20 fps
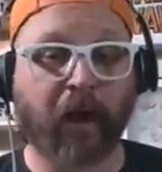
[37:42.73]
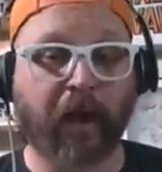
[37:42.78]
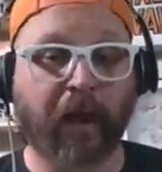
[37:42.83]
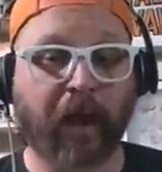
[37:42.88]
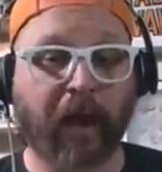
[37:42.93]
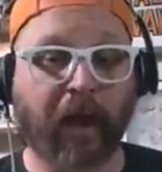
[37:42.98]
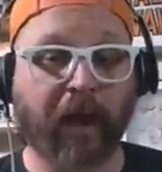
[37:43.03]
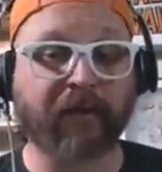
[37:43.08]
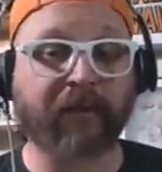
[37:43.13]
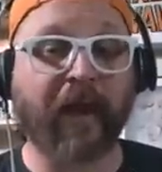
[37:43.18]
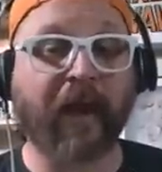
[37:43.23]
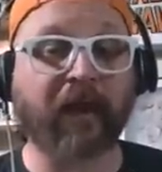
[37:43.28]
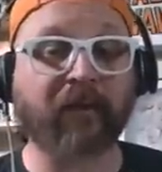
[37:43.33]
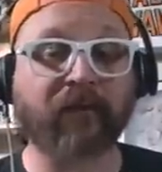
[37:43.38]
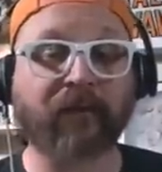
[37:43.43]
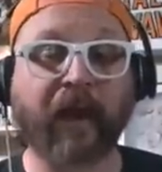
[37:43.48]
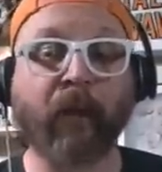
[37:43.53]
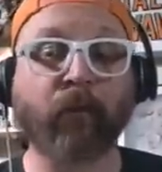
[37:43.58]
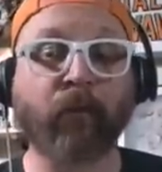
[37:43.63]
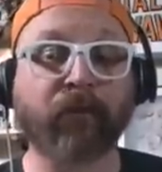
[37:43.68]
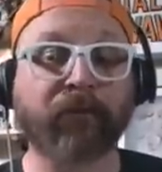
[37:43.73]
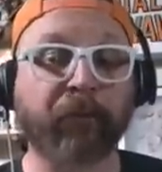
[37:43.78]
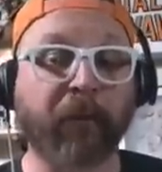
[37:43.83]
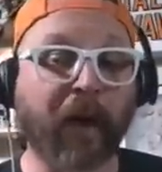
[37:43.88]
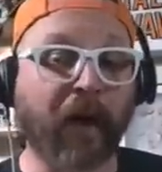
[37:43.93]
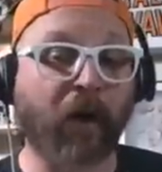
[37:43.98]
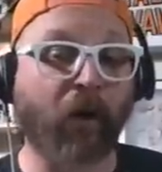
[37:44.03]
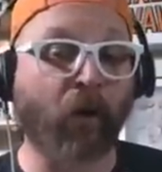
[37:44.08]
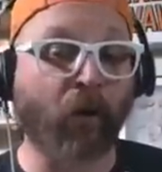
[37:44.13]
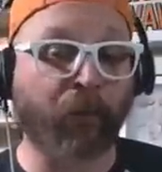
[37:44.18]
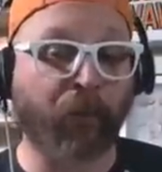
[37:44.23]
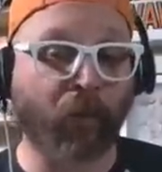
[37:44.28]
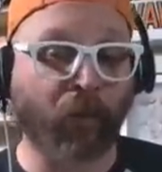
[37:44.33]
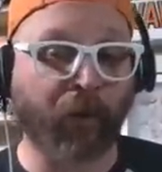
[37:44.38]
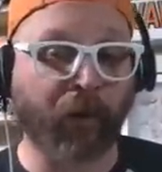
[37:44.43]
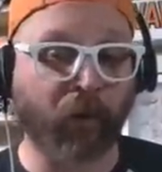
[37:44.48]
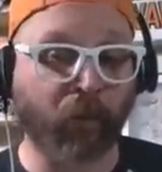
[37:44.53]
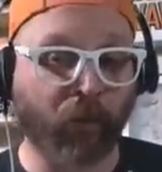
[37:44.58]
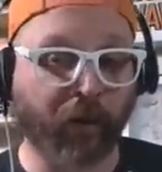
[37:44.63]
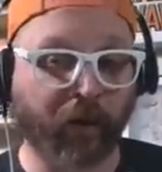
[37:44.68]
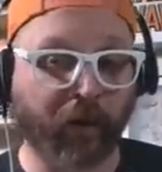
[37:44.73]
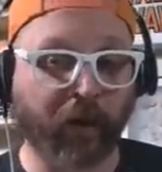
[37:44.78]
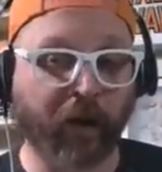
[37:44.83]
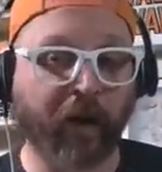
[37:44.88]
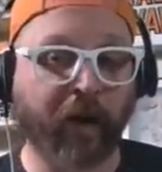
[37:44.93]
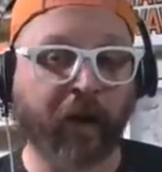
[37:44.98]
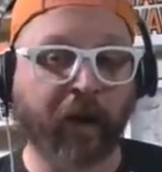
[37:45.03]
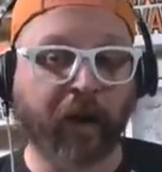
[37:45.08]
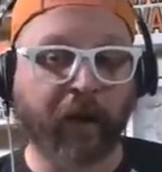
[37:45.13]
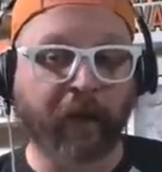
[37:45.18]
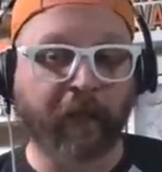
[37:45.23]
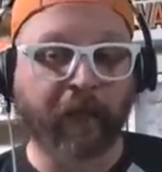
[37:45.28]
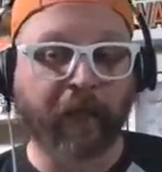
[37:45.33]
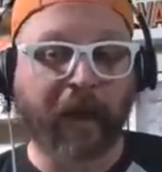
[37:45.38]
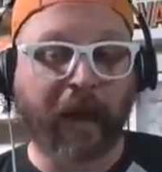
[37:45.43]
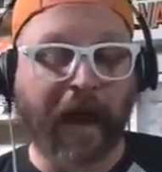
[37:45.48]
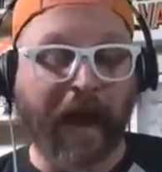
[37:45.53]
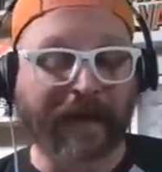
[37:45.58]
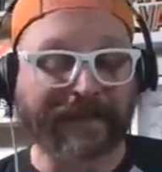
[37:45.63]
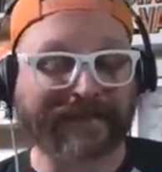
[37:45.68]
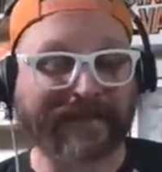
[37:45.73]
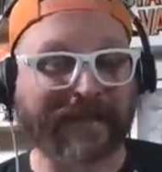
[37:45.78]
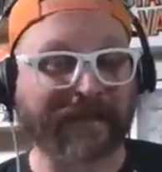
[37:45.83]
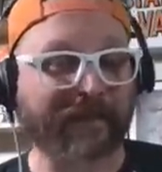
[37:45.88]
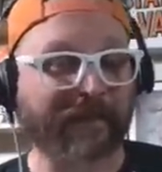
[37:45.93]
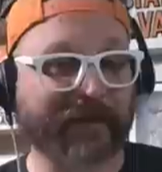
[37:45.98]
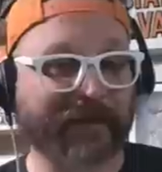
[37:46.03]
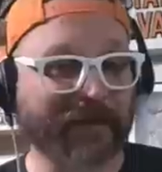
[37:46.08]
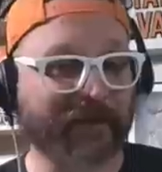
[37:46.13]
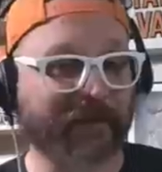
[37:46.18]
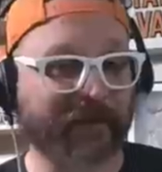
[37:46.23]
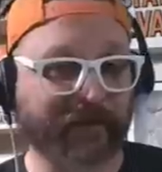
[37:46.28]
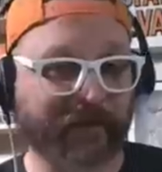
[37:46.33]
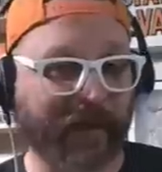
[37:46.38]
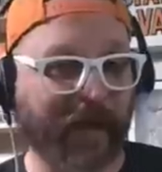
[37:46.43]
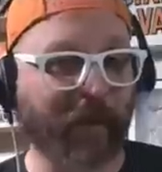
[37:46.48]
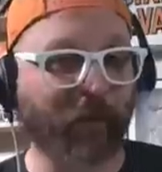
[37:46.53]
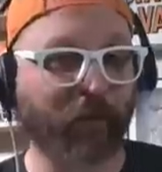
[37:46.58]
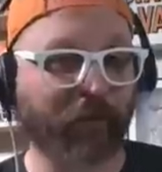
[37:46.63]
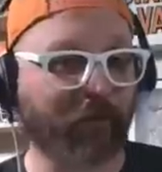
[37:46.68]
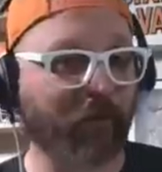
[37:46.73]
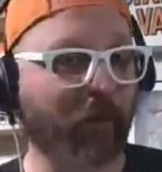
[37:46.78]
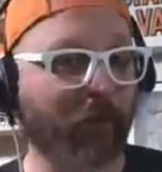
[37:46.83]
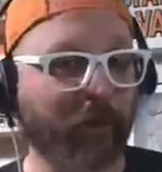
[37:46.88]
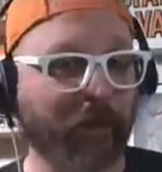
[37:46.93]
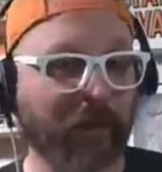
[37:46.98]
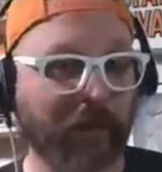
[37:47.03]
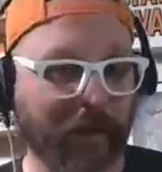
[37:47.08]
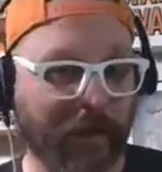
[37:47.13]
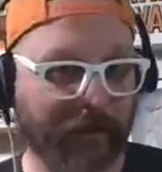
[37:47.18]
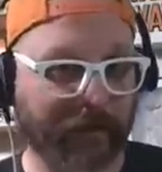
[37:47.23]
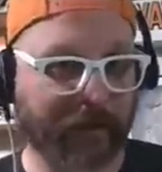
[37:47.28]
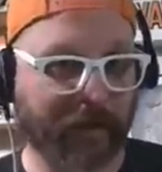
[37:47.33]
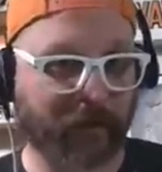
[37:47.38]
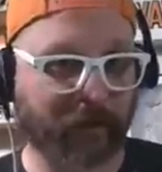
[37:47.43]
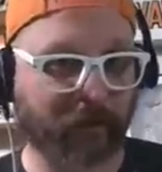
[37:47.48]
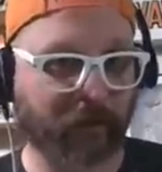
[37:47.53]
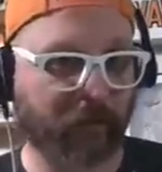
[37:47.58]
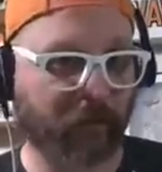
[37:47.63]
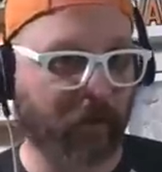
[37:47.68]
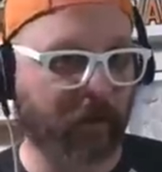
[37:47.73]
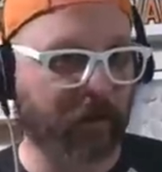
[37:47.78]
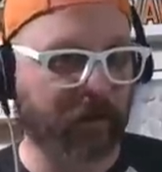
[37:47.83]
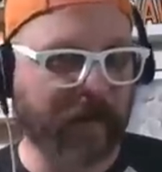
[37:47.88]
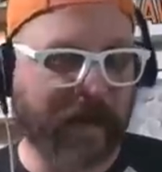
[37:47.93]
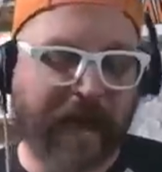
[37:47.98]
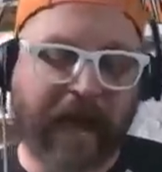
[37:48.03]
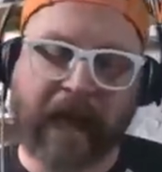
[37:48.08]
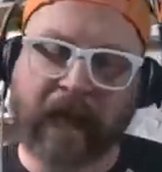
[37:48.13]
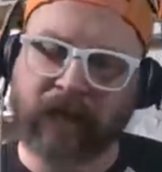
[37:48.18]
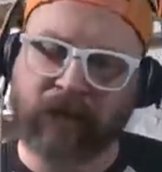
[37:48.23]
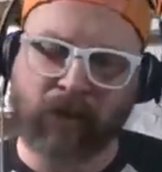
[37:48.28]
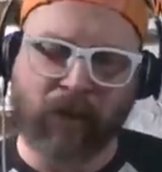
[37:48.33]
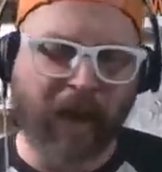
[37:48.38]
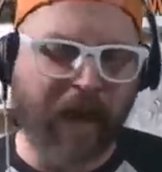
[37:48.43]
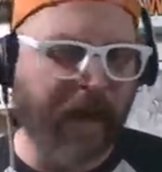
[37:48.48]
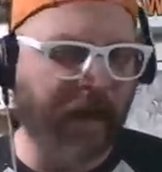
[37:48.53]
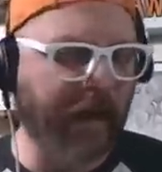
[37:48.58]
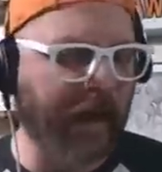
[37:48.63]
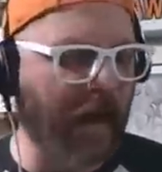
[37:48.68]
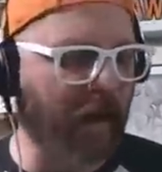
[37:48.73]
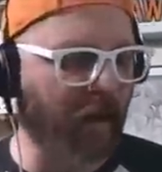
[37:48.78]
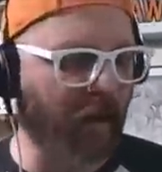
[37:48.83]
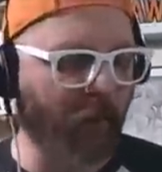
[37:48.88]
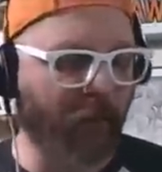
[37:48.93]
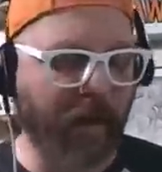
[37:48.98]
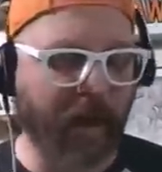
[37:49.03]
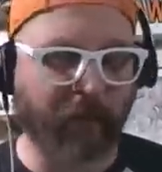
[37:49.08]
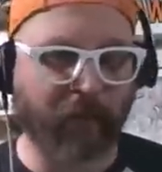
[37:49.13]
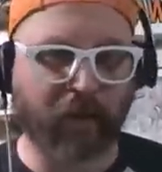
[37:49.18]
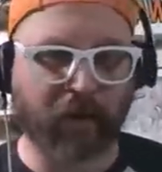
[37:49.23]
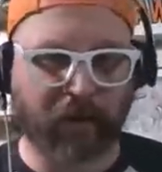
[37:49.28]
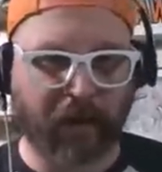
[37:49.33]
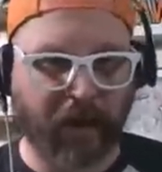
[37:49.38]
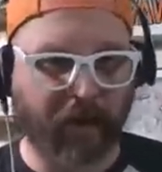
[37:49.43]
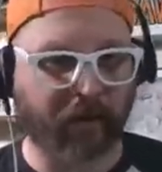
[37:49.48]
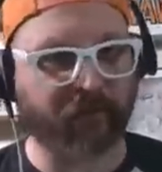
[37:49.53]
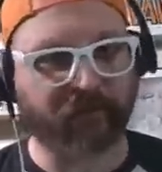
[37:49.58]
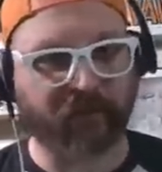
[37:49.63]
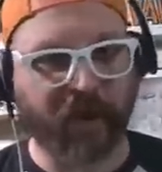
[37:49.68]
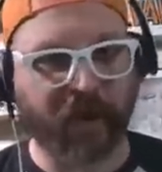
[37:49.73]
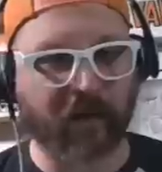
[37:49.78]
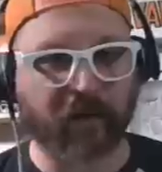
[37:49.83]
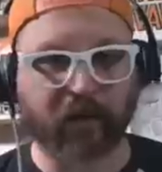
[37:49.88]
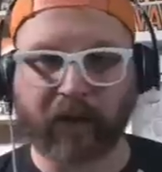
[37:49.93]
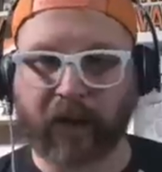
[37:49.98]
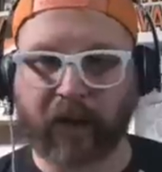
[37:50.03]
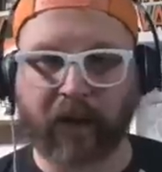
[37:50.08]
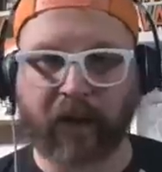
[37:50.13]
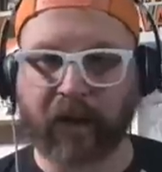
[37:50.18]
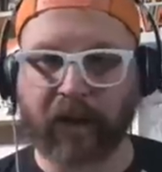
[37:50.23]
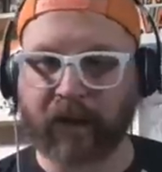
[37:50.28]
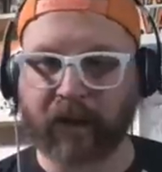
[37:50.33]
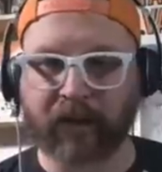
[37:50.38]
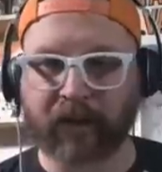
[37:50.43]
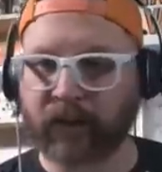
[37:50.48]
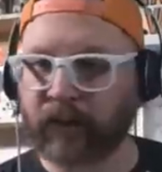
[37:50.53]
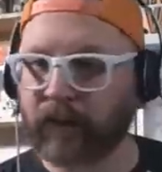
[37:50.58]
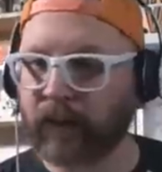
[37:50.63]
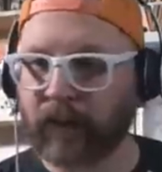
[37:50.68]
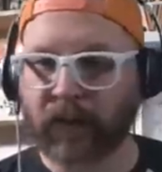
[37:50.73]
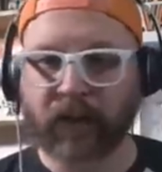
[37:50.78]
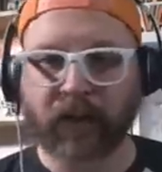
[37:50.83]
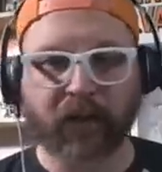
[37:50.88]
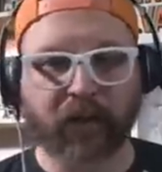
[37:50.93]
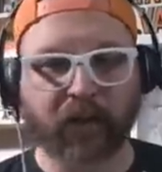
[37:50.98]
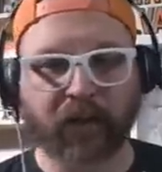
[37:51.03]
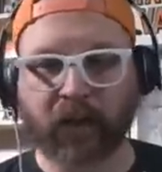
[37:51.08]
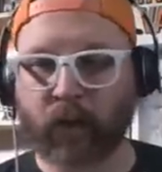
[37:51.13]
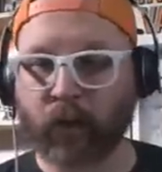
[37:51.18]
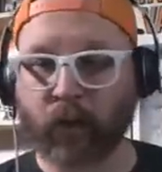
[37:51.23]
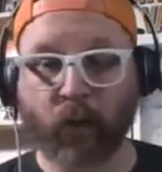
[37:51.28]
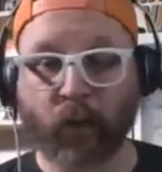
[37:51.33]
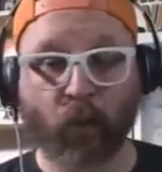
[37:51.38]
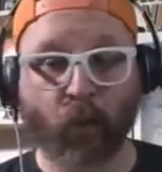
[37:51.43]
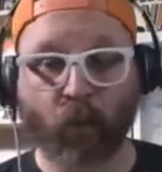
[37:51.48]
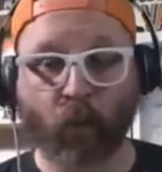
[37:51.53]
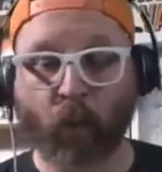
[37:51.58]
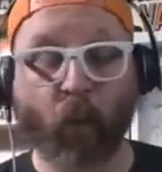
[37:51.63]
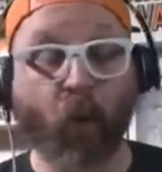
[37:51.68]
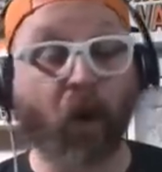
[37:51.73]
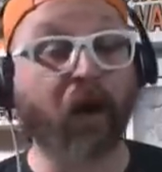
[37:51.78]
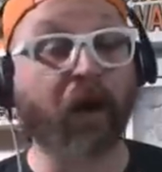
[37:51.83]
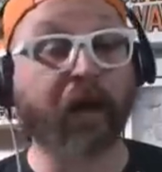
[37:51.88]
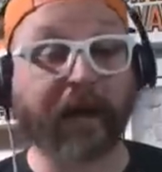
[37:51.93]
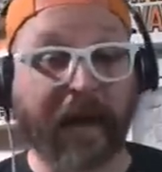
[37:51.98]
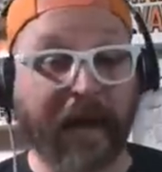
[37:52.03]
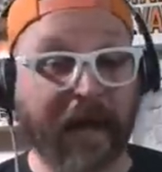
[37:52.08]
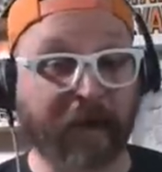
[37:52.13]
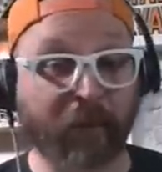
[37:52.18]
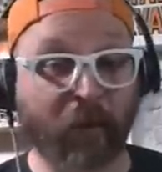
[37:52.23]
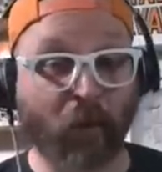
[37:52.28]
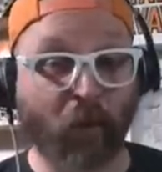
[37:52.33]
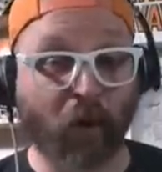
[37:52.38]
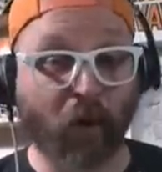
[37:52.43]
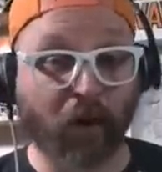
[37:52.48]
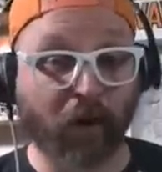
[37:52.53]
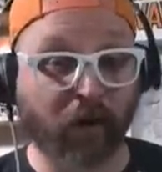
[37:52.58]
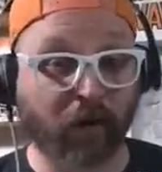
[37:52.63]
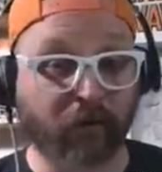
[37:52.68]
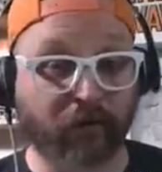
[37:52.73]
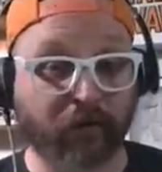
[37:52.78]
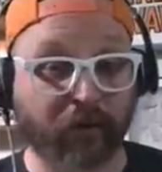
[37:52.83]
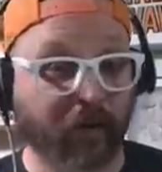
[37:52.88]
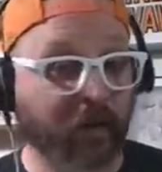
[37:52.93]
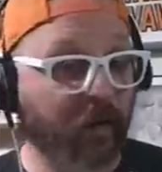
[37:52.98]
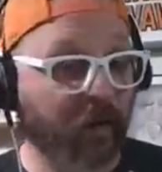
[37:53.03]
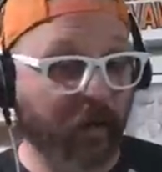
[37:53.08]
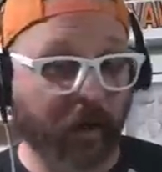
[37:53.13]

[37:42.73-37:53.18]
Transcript: And, and that that was my whole point where I didn't think today was going to be a letdown yeah, you had Alabama last Saturday, and you know what a game it was.